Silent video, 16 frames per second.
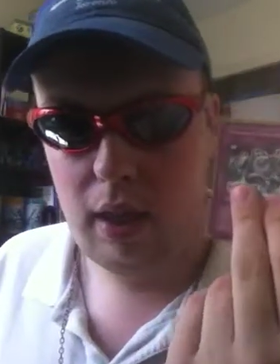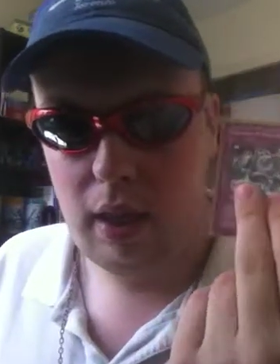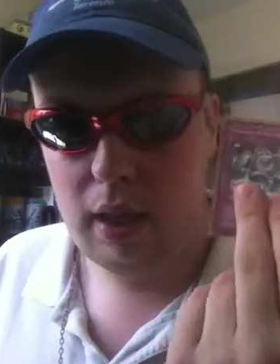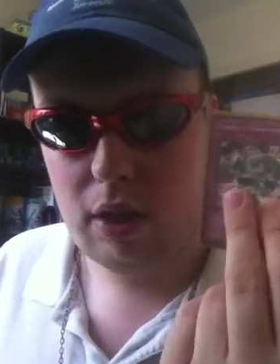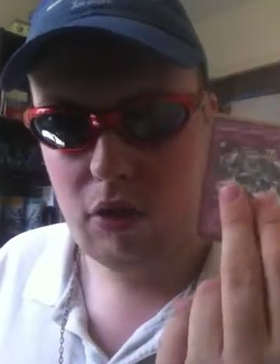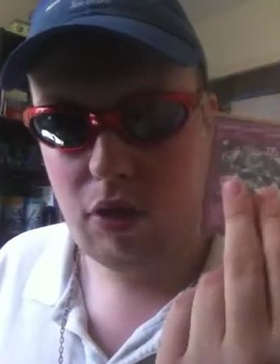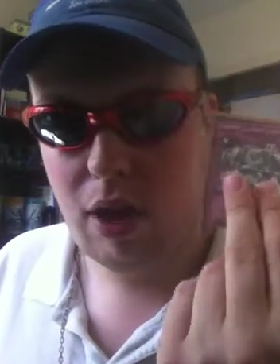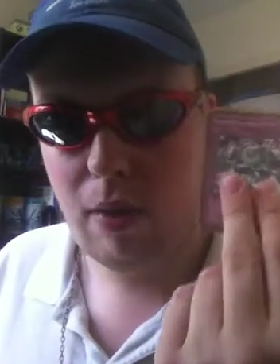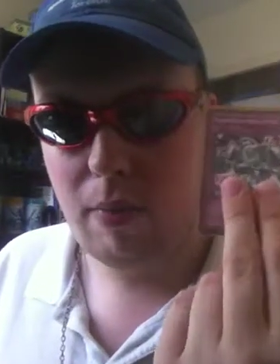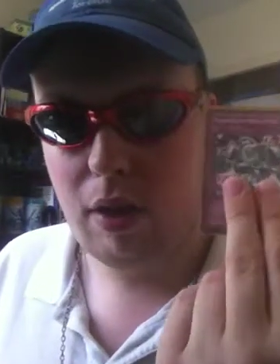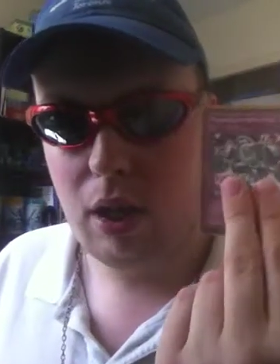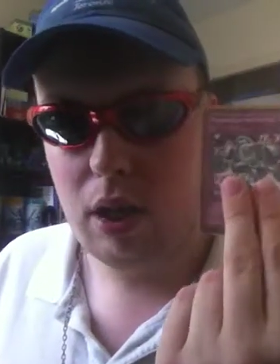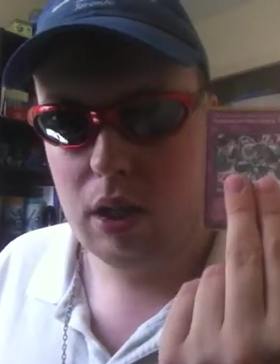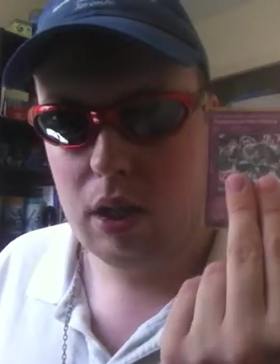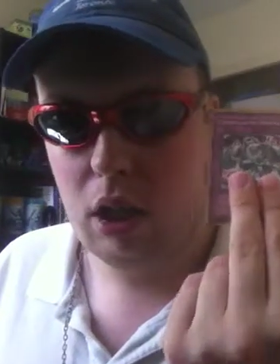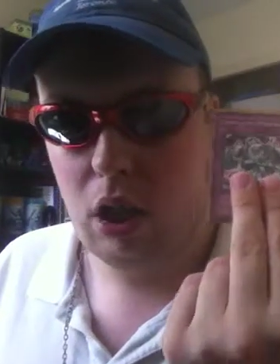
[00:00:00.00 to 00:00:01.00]
This trap
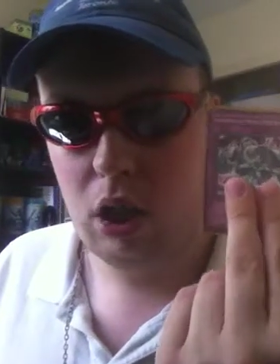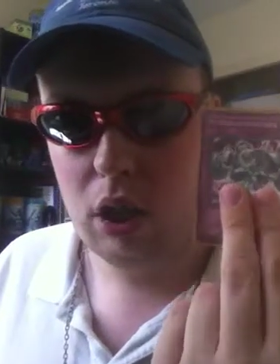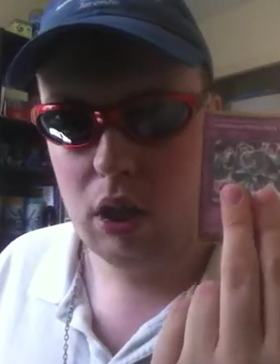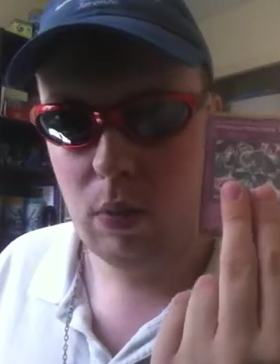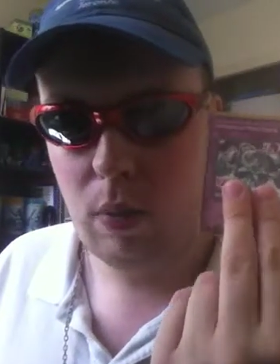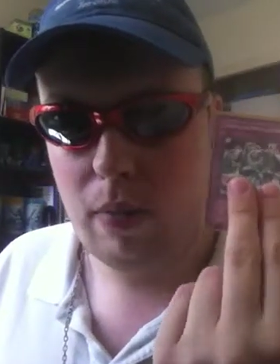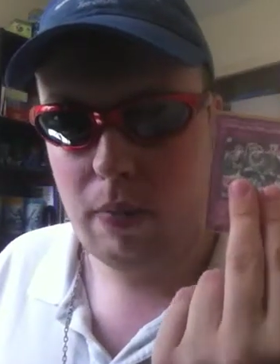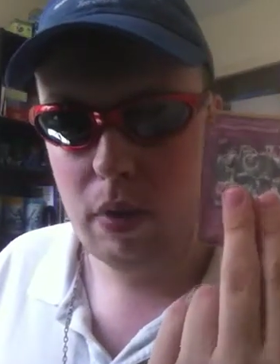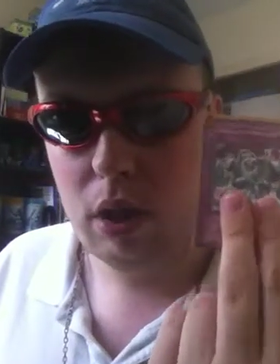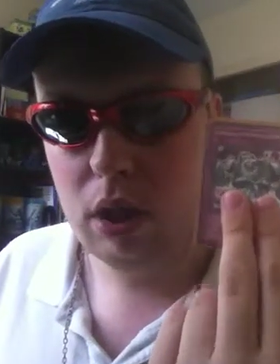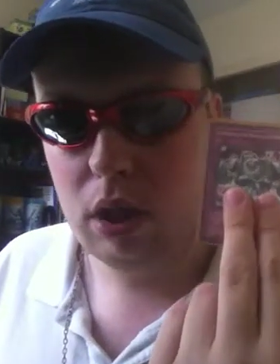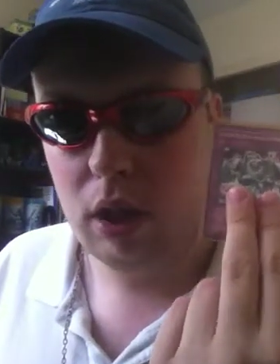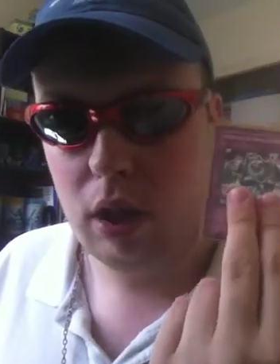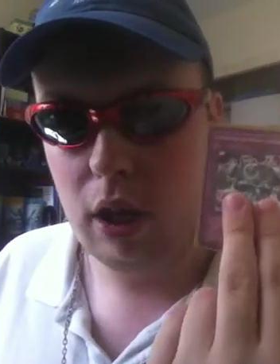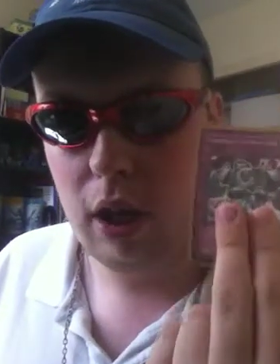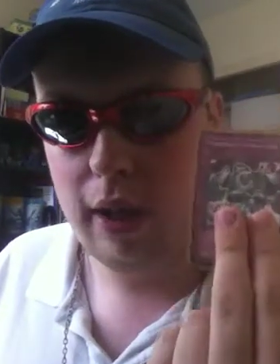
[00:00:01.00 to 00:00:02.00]
card is also a
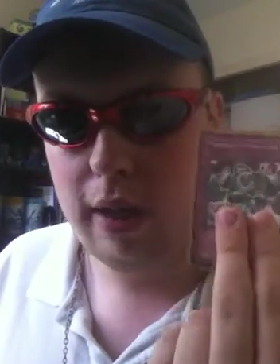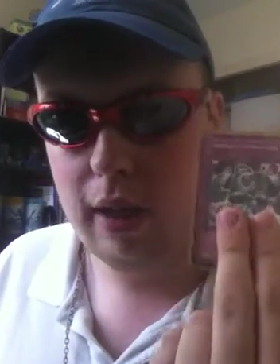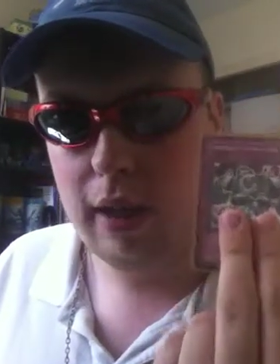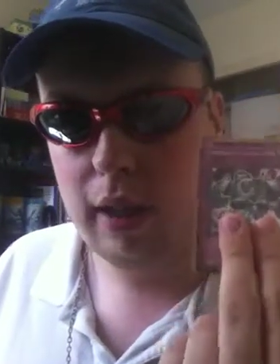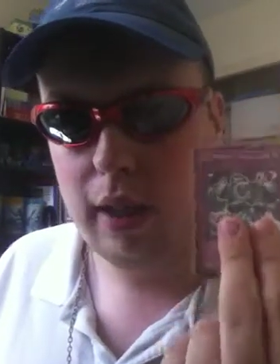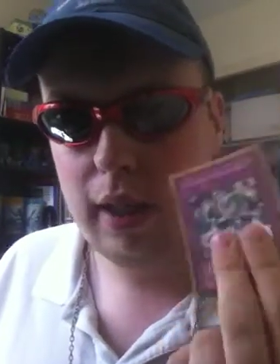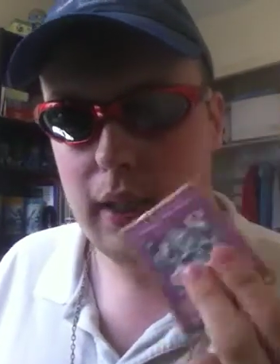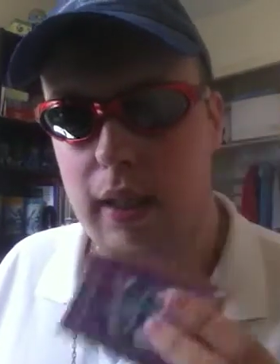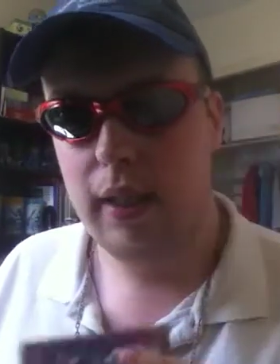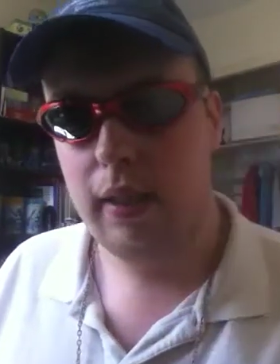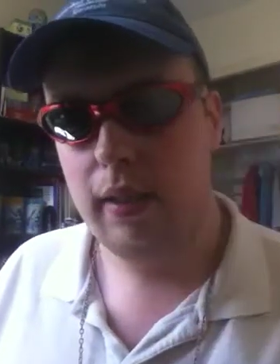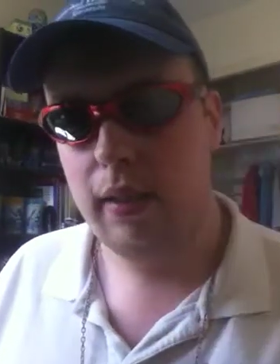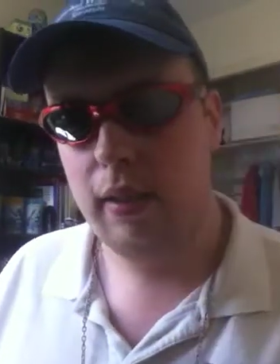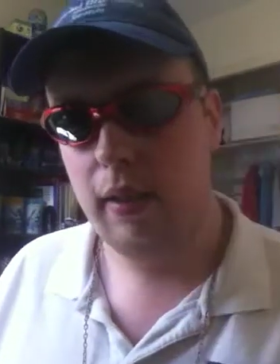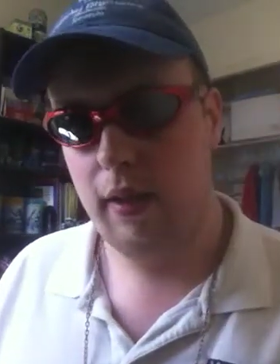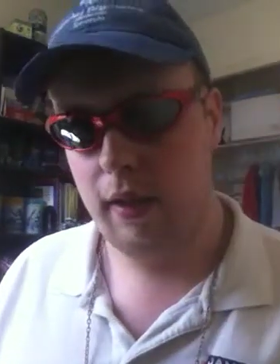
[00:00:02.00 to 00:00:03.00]
monster card.
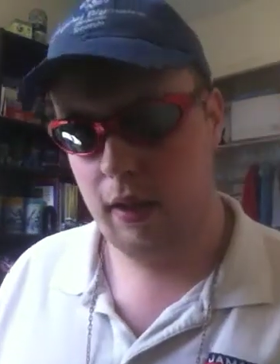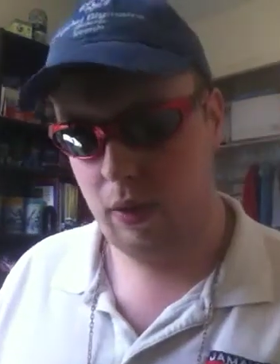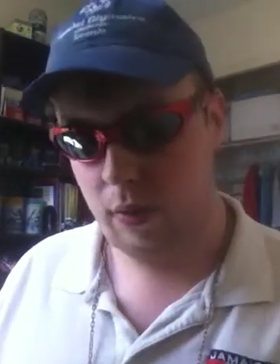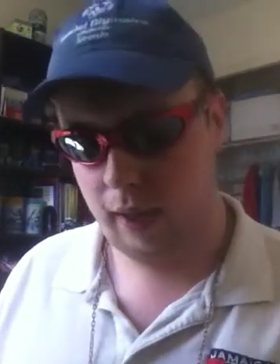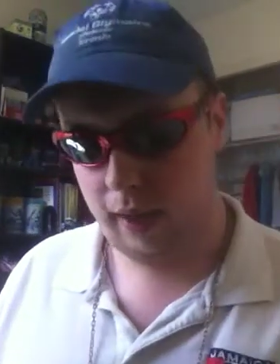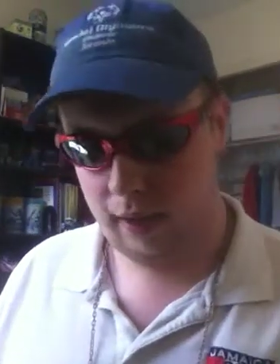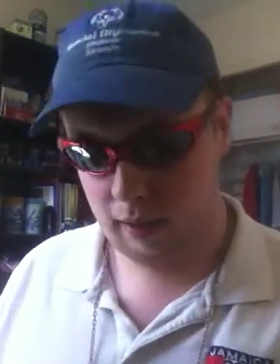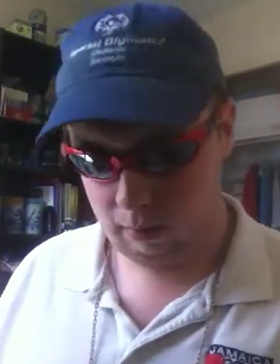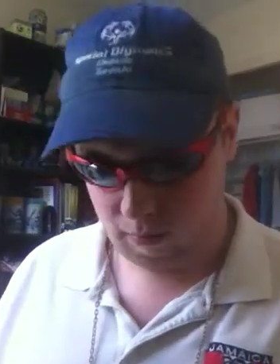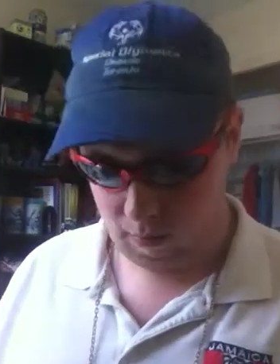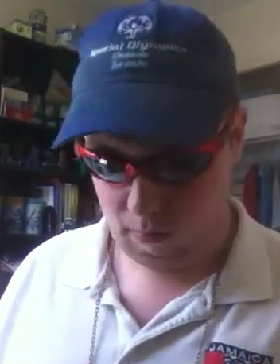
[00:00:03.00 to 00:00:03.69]
I don't know why.